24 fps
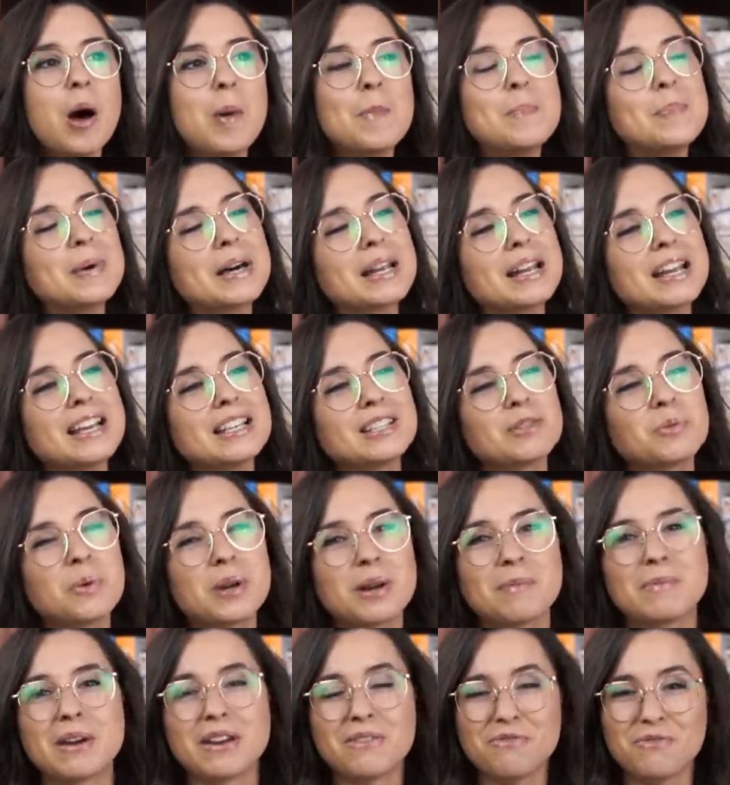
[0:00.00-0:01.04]
But it's one
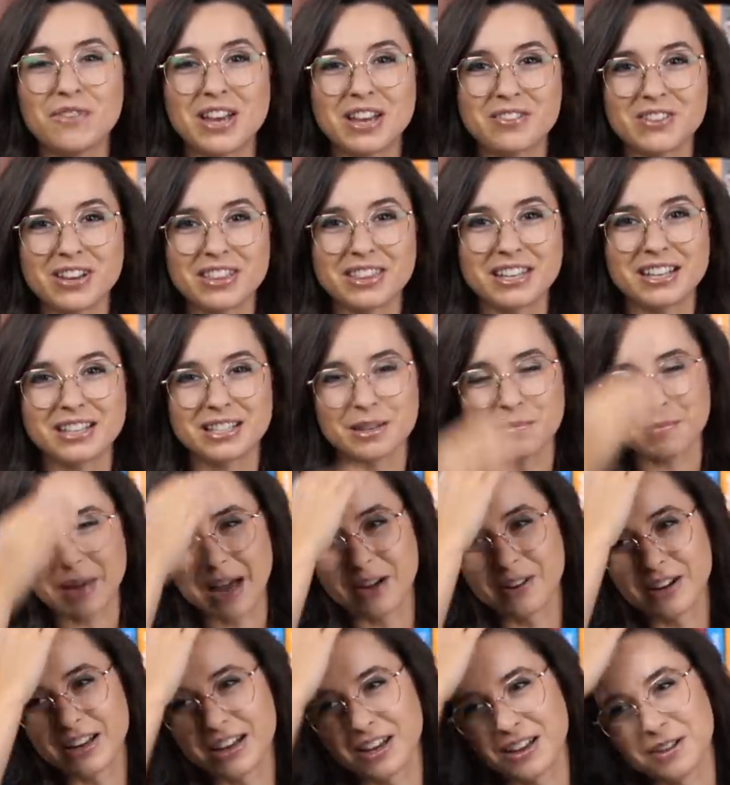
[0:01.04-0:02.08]
of my favorite things
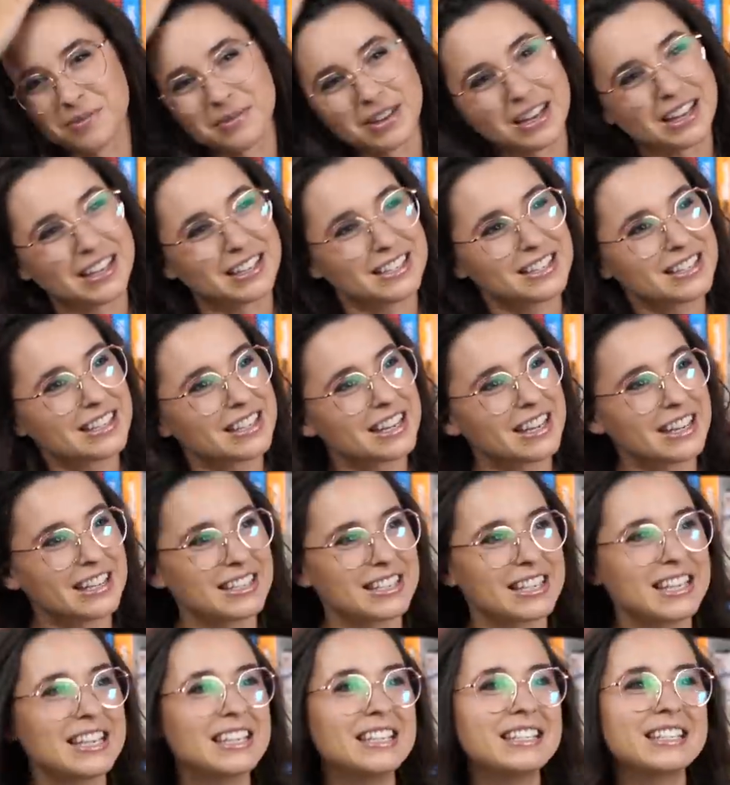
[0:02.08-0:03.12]
about him is
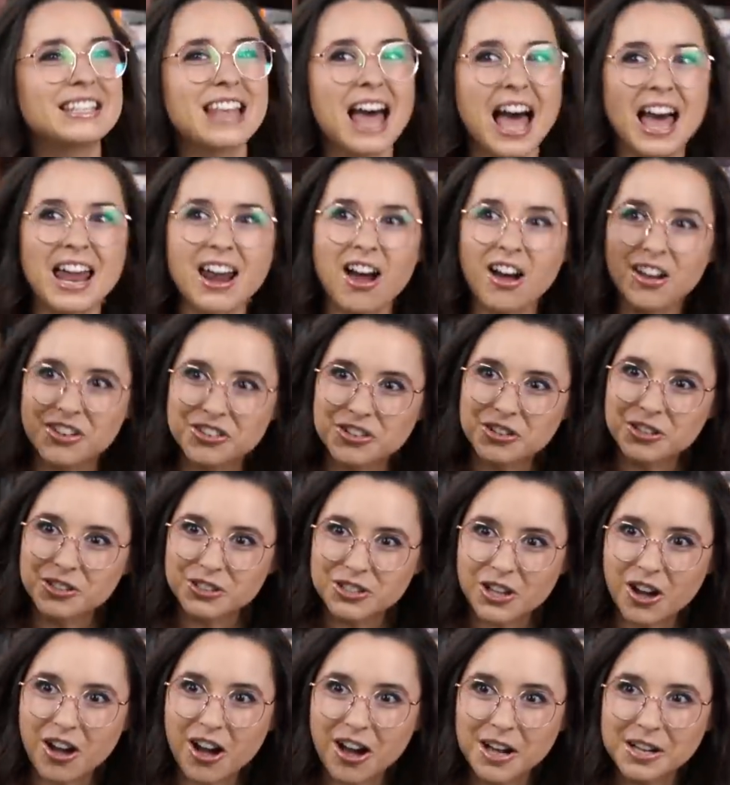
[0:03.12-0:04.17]
he's that
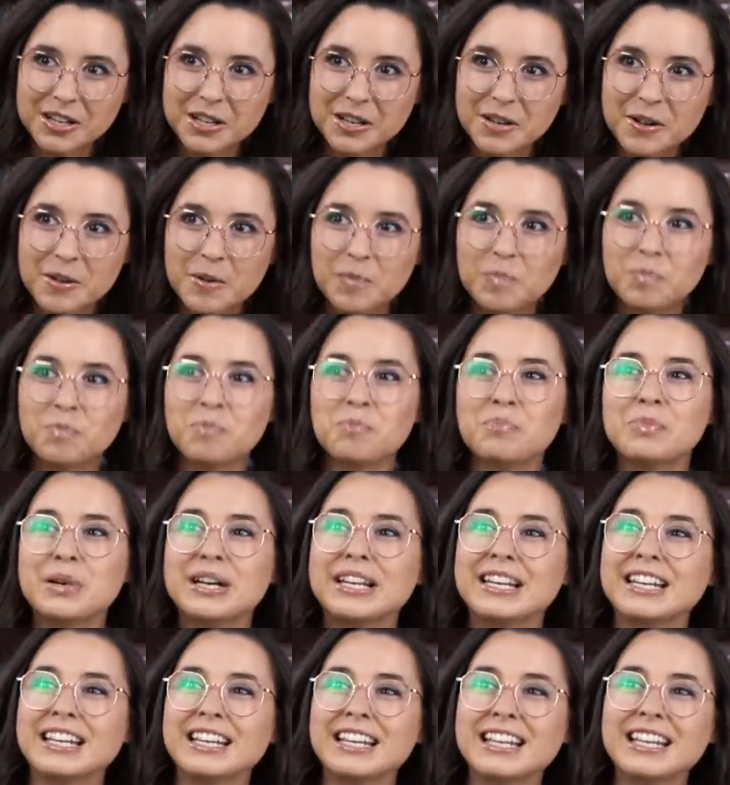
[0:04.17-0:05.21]
underdog,
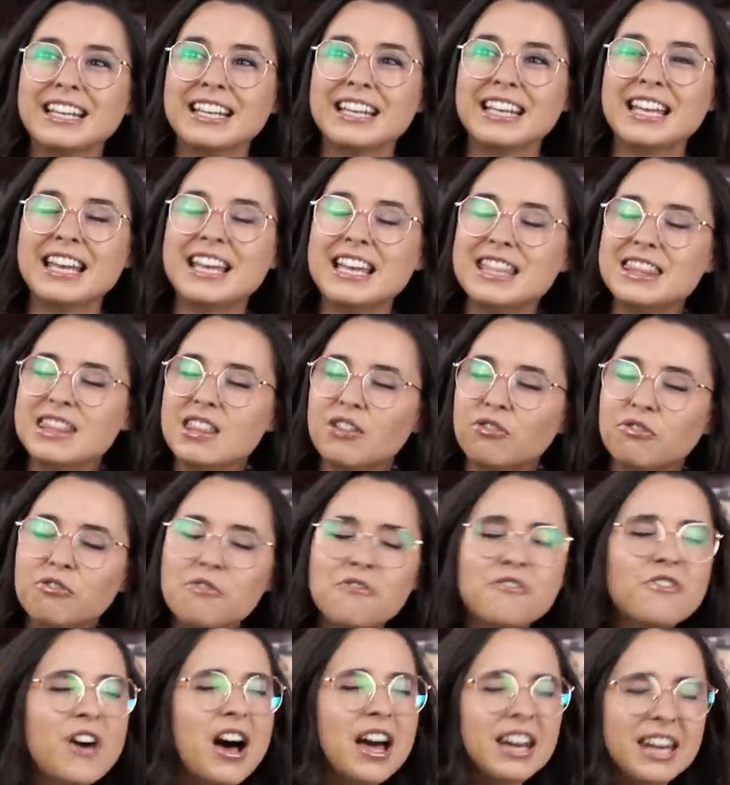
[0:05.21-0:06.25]
but in the
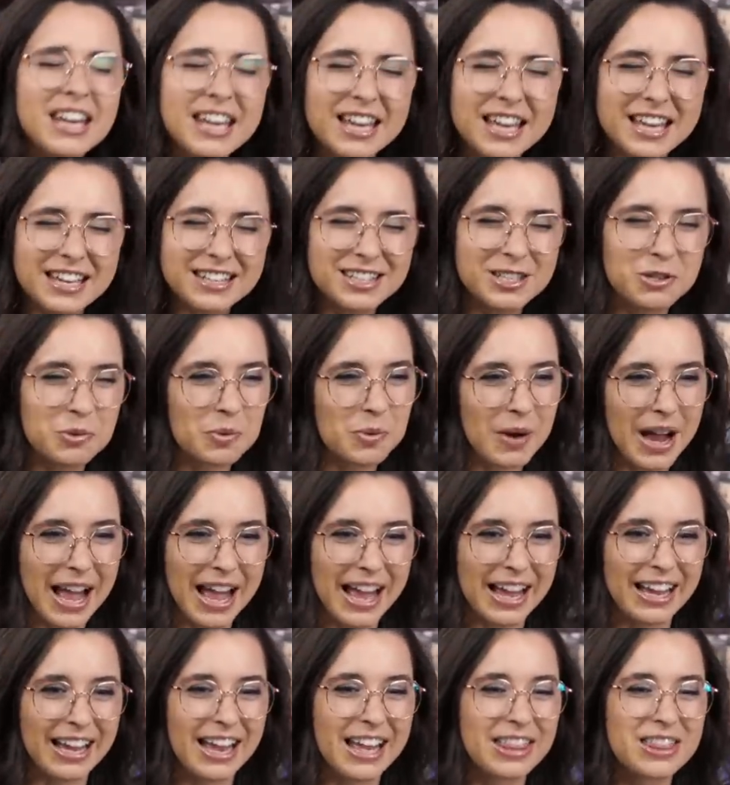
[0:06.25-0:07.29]
funniest
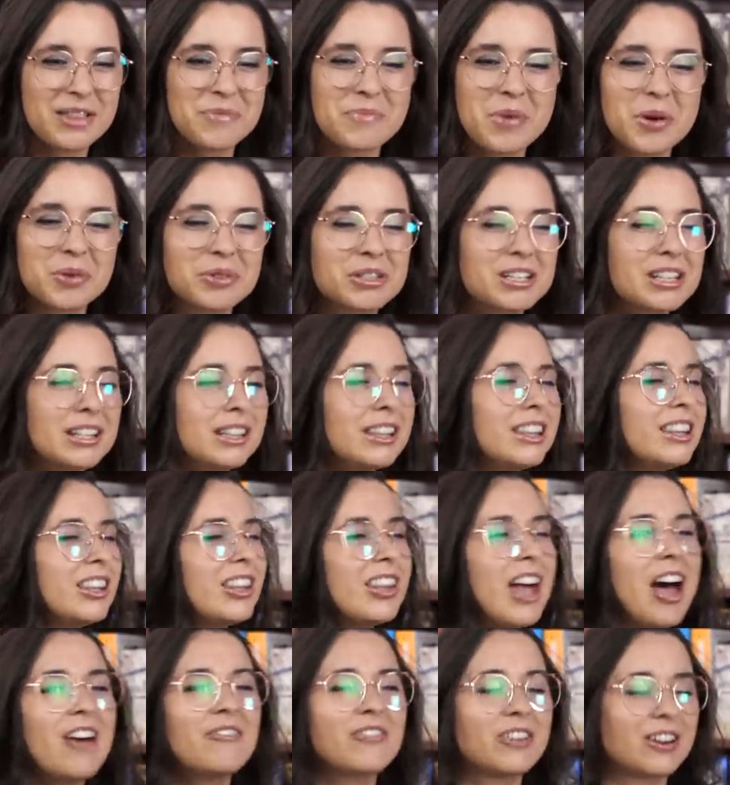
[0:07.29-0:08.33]
way and the most
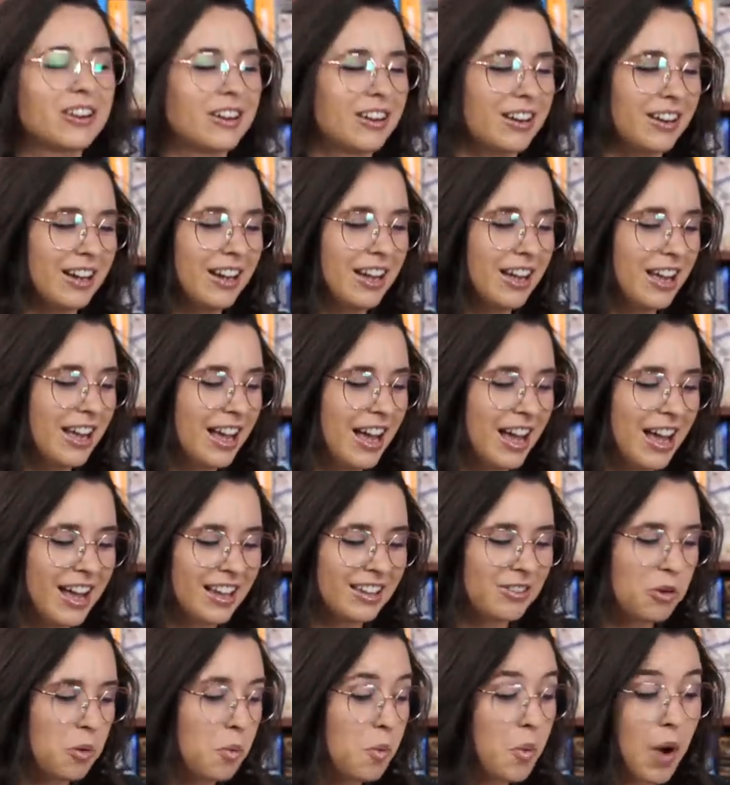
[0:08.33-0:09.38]
clever
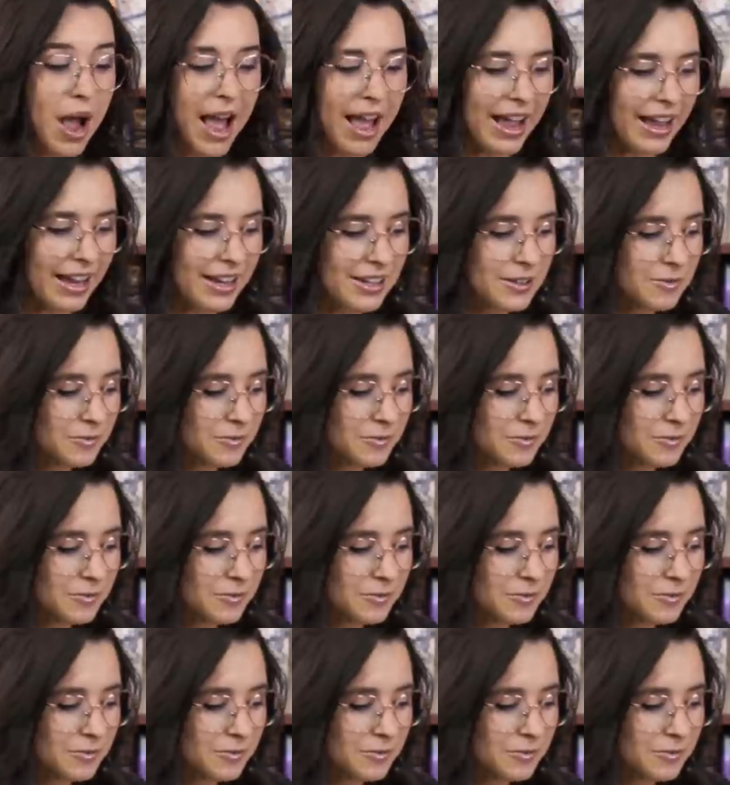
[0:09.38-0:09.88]
way.